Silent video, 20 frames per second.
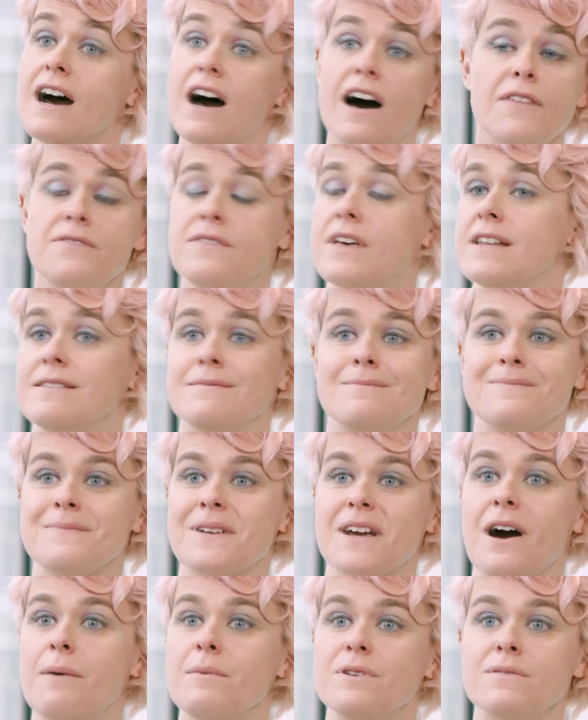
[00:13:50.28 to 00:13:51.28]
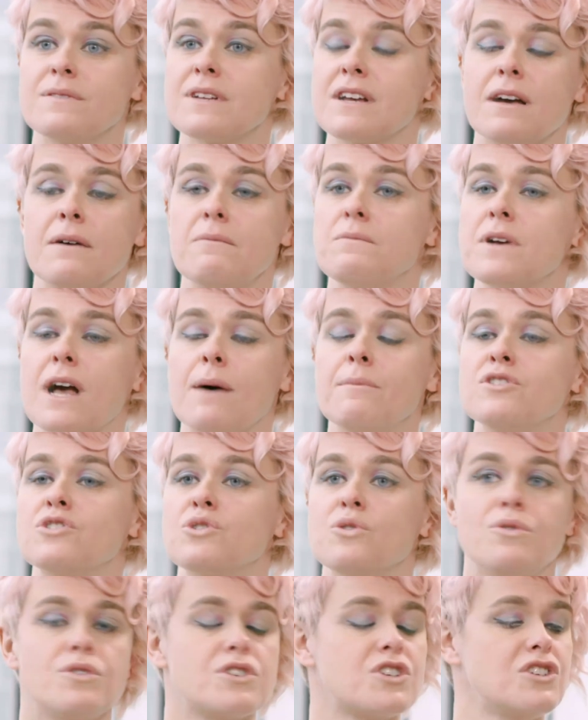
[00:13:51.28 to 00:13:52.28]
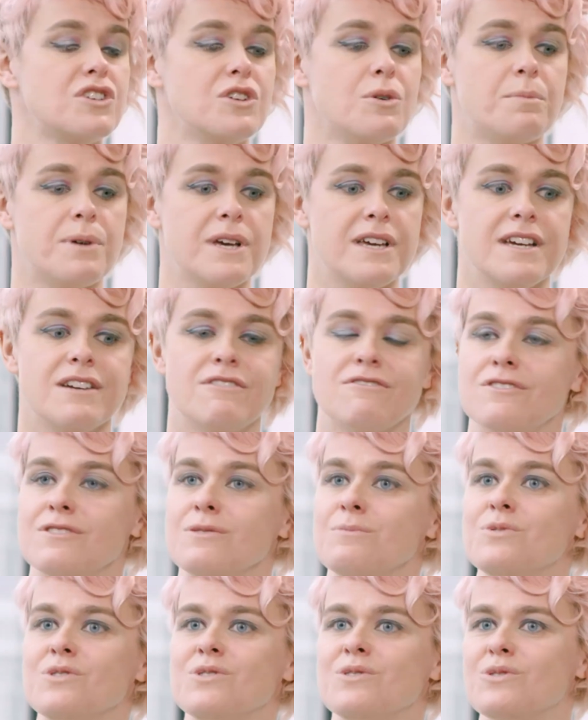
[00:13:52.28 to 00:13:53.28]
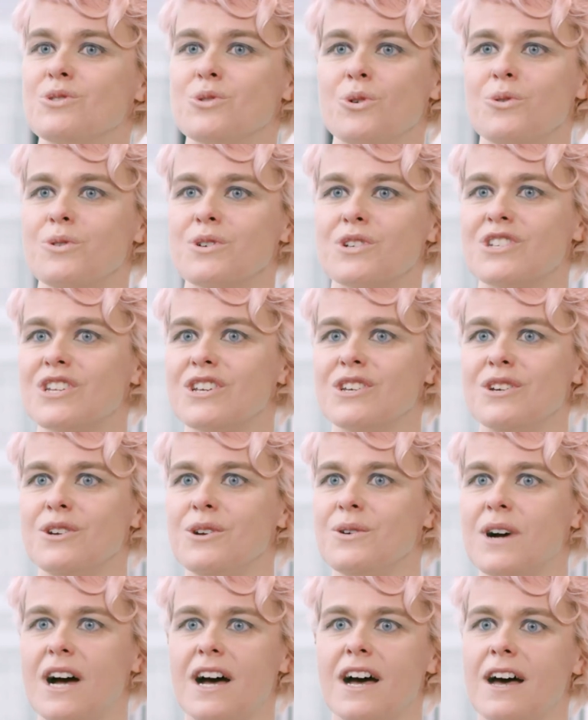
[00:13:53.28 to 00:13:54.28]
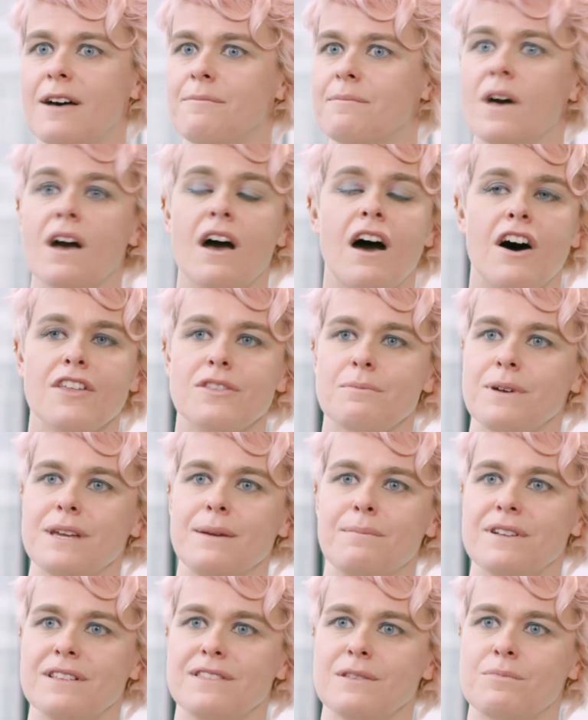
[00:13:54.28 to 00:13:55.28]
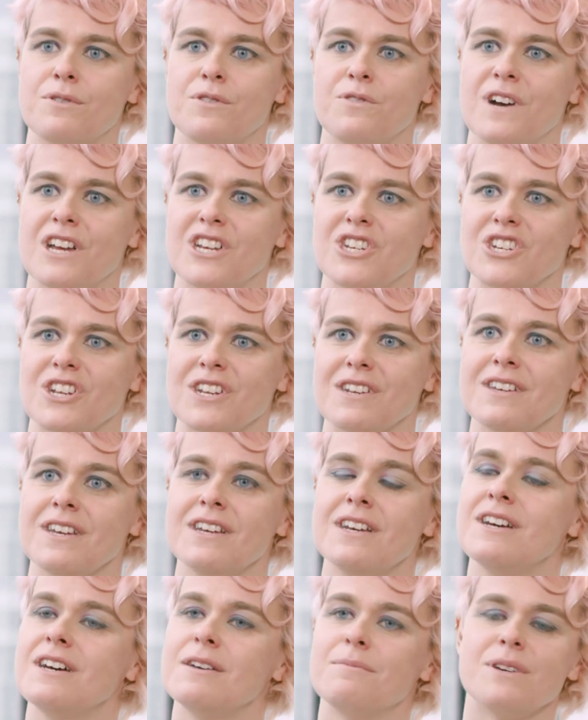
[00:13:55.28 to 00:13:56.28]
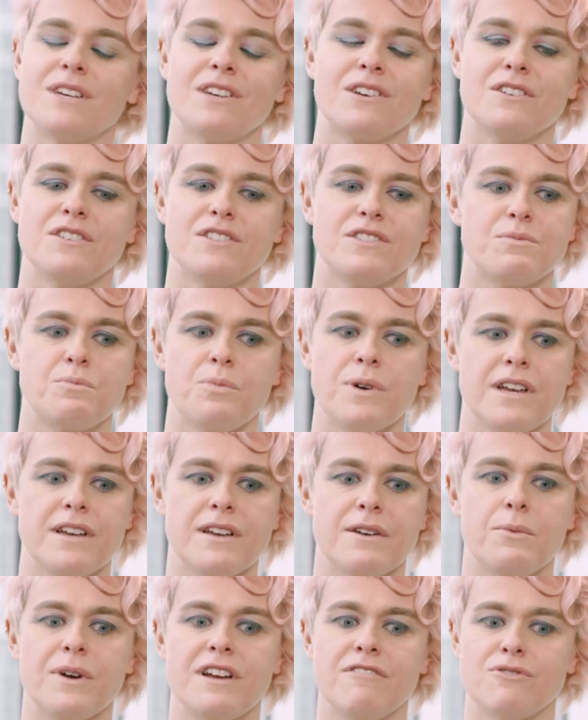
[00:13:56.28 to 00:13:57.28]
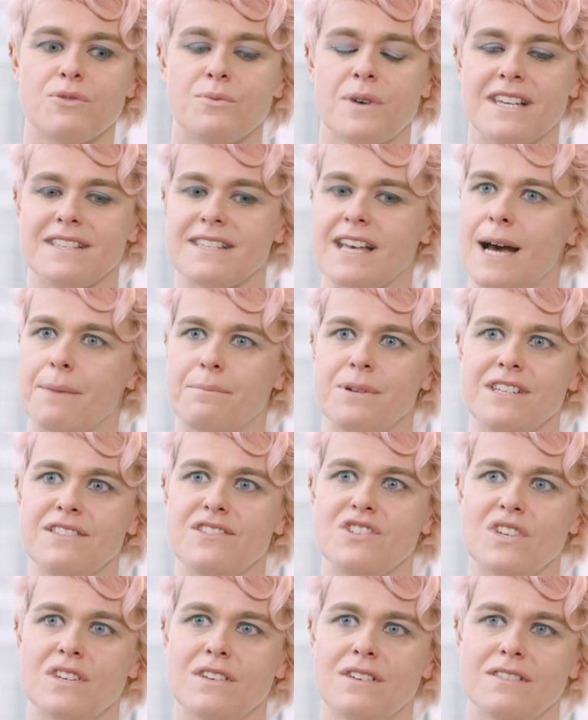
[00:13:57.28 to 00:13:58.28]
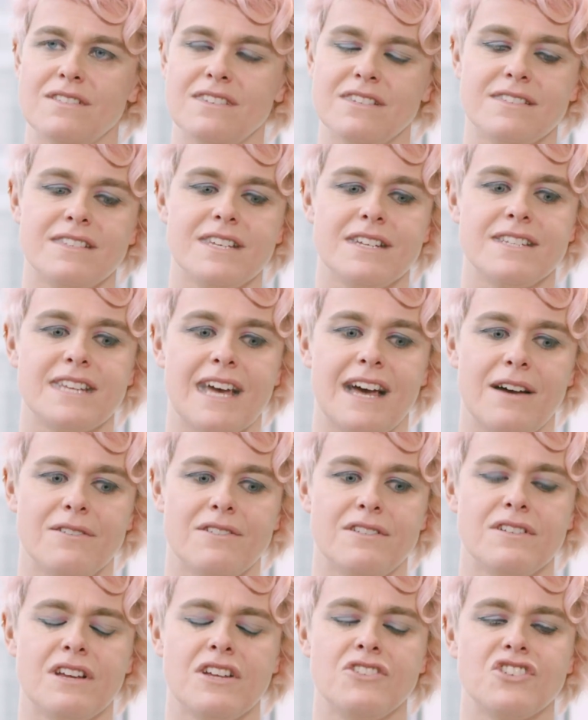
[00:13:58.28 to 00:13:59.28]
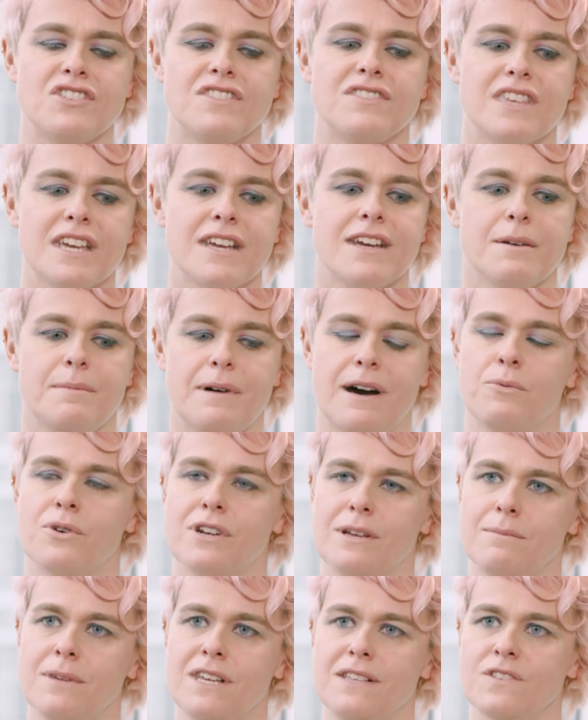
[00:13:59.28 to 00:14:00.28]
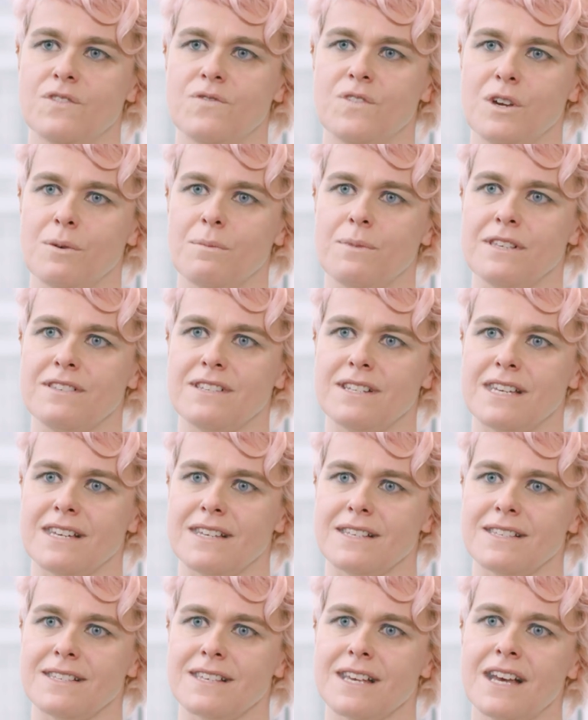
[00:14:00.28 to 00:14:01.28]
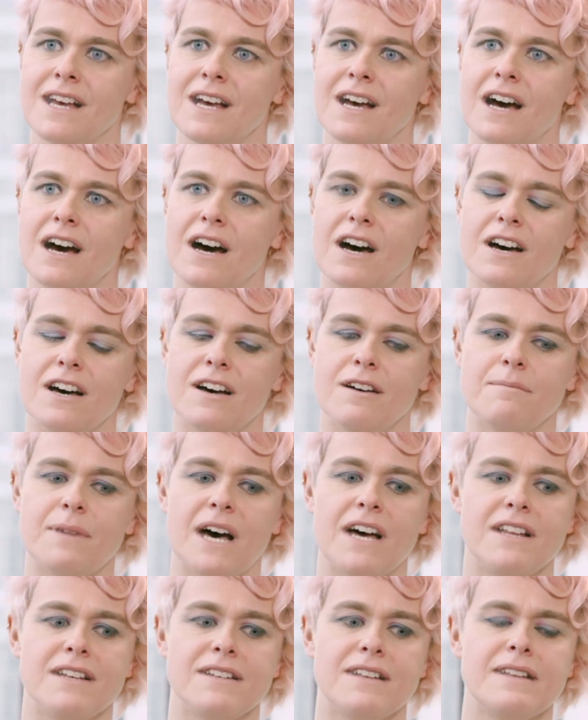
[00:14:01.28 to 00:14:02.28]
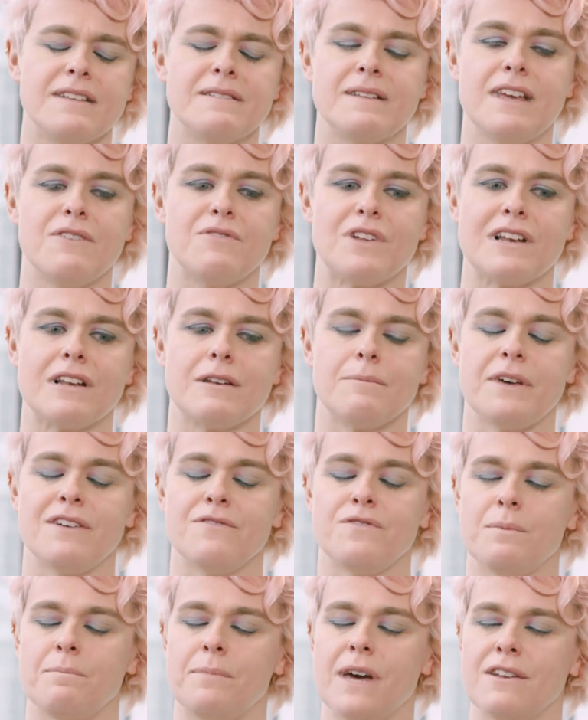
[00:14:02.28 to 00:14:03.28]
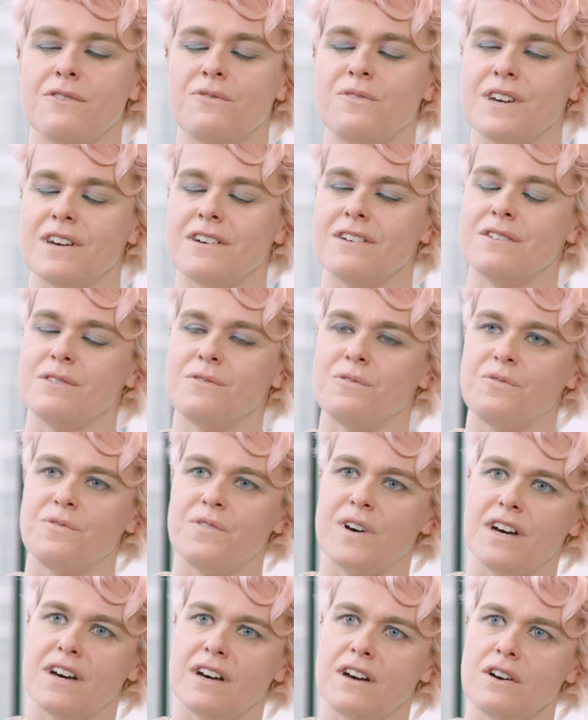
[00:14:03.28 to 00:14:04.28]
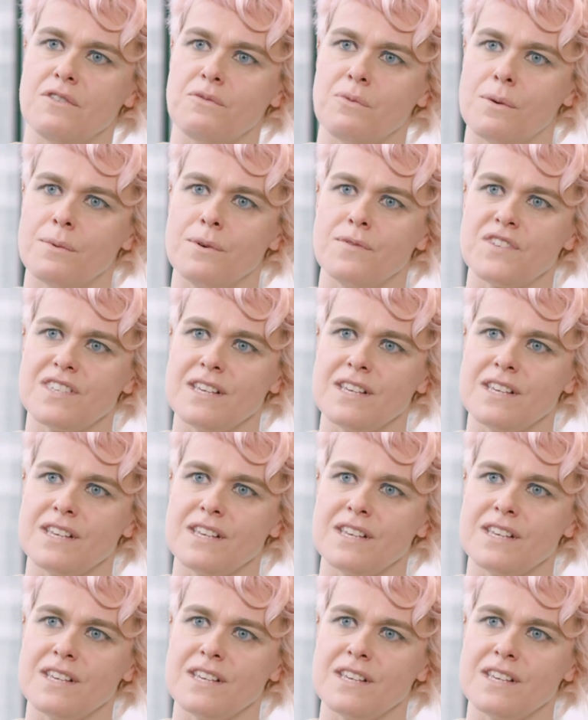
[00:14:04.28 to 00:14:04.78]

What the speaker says: And then come and talk to your peer groups, talk to other people in the profession, because we're always happy to sit down and just think about what it means for your business, and give a little bit of the benefit of what we've